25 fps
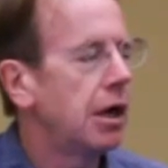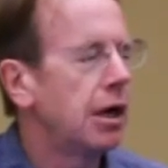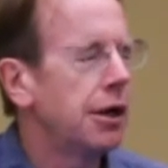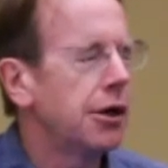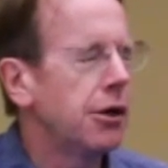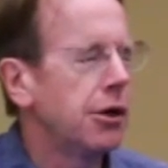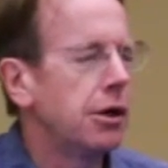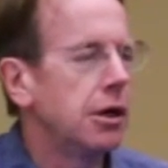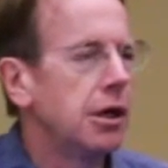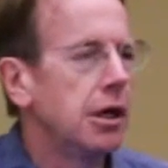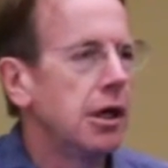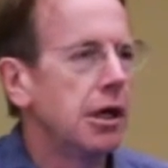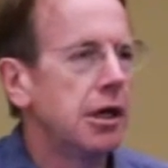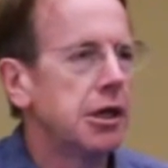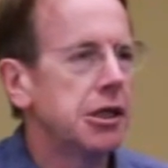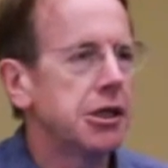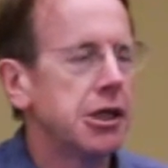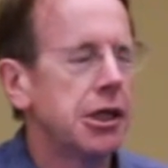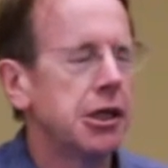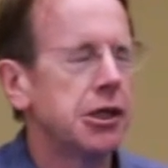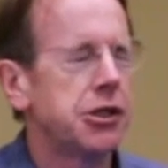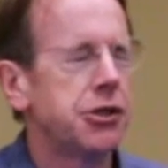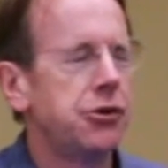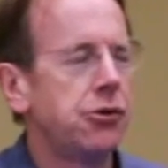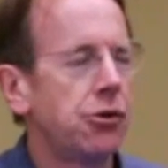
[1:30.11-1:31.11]

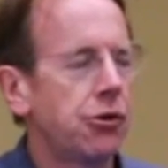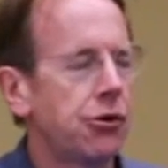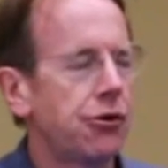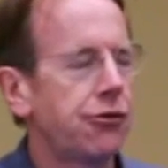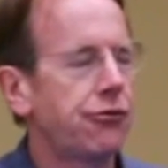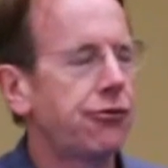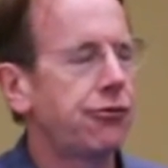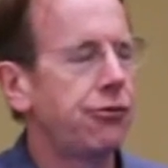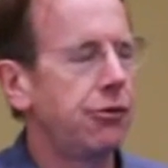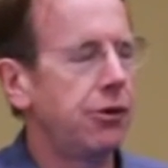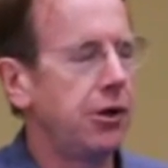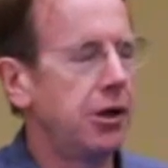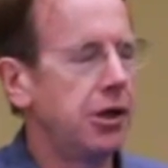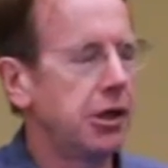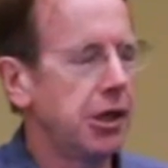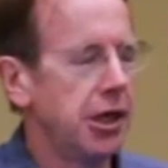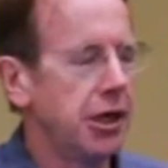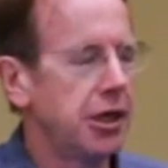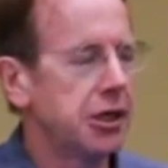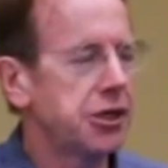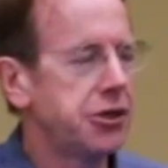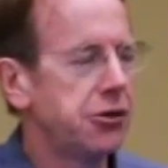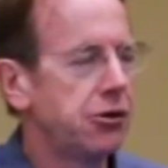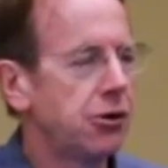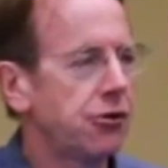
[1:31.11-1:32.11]
it's
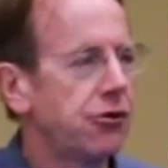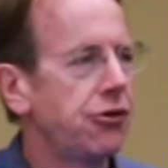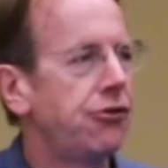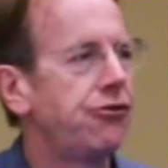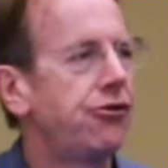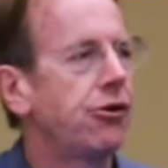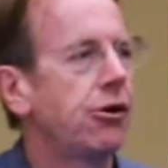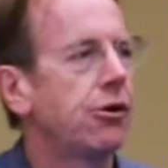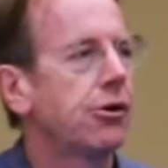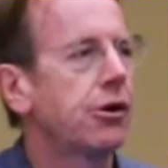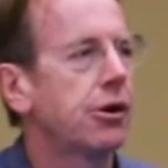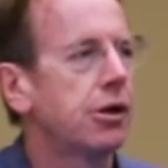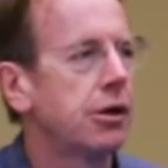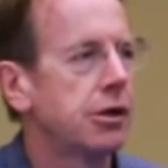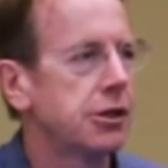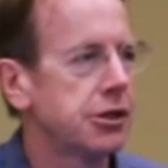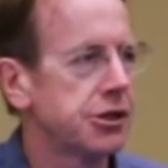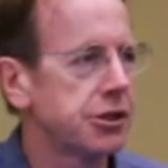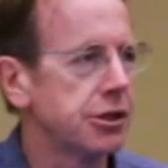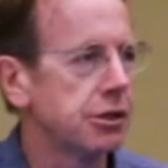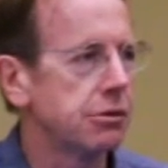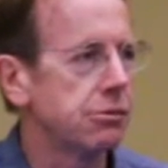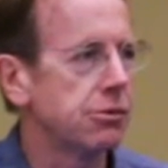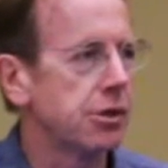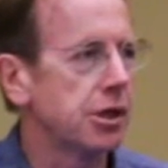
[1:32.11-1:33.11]
not a joke
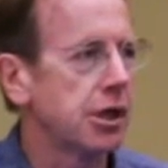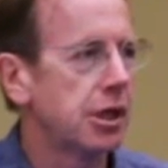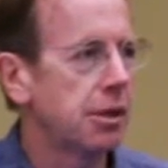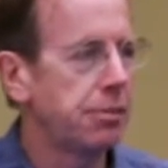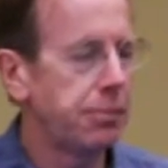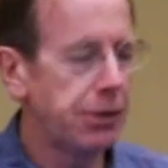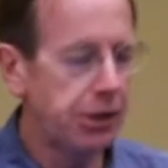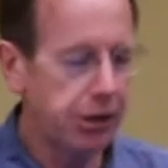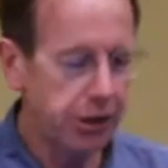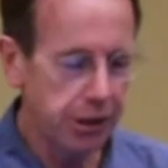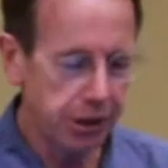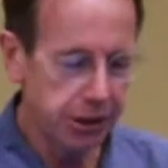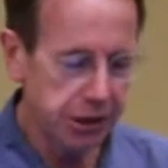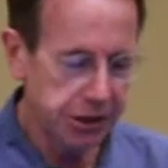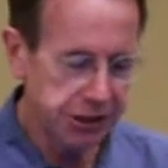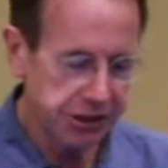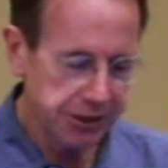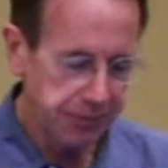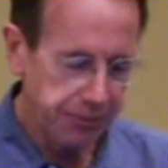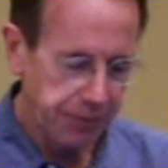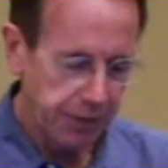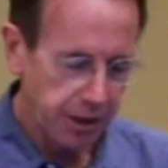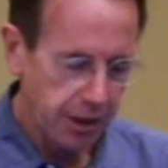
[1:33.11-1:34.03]
answer really, because